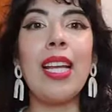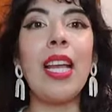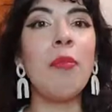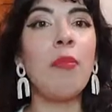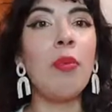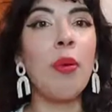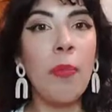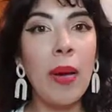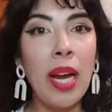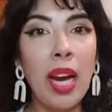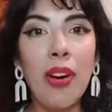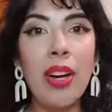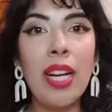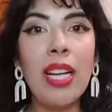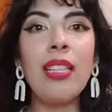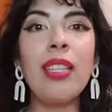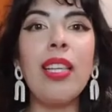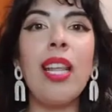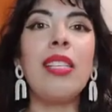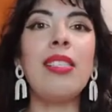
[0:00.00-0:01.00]
and preparing
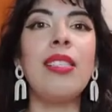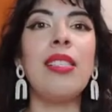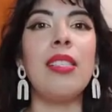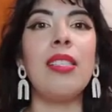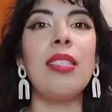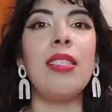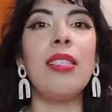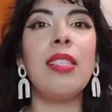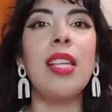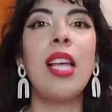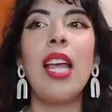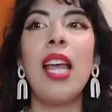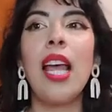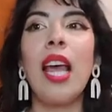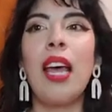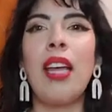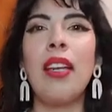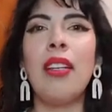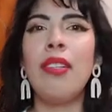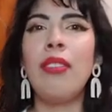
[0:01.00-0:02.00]
lessons
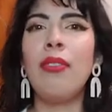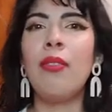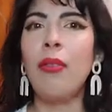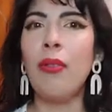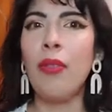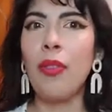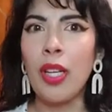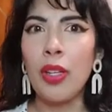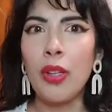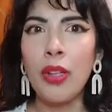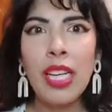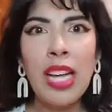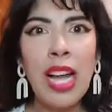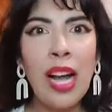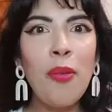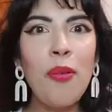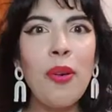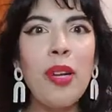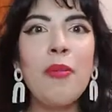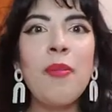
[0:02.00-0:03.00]
and figuring
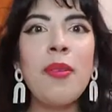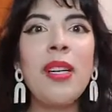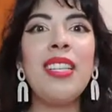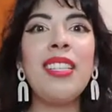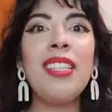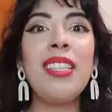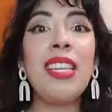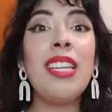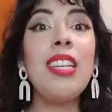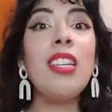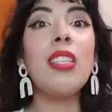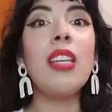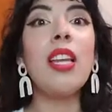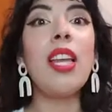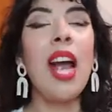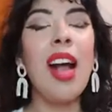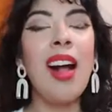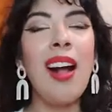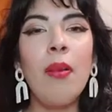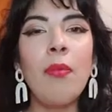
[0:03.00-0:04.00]
out what I'm going to teach and
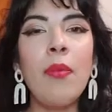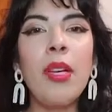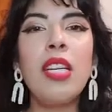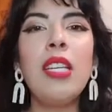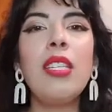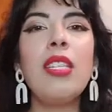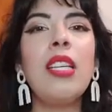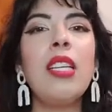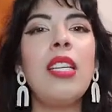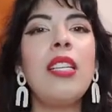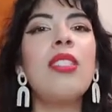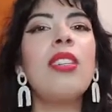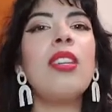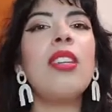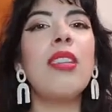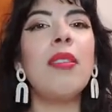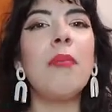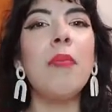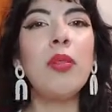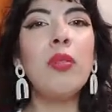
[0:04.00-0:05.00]
how I'm going to teach it and
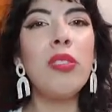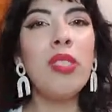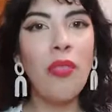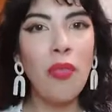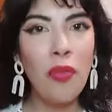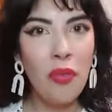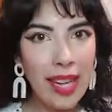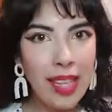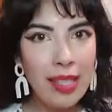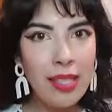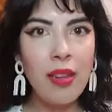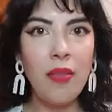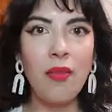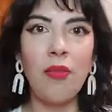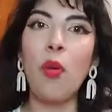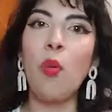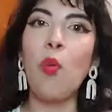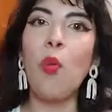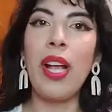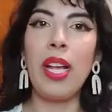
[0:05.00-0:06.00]
the most effective
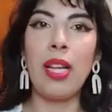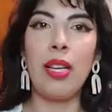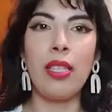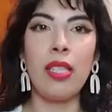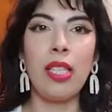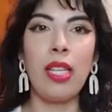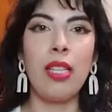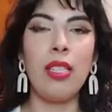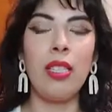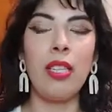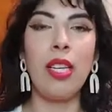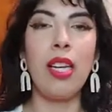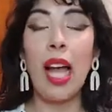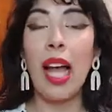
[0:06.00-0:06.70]
way to teach it.